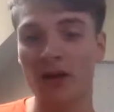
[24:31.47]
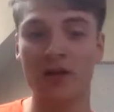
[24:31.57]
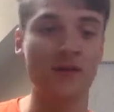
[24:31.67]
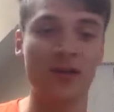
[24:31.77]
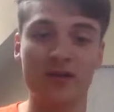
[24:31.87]

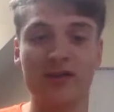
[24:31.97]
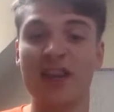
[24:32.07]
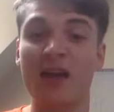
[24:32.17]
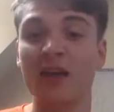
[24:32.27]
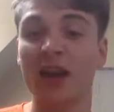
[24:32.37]
university to
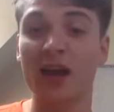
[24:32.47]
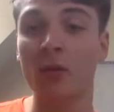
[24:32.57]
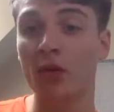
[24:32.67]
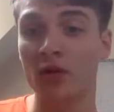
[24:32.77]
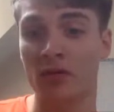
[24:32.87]
calculate
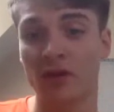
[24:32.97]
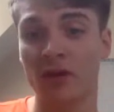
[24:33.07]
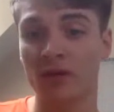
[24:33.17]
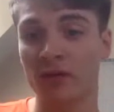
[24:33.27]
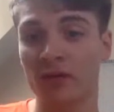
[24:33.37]
what you're entitled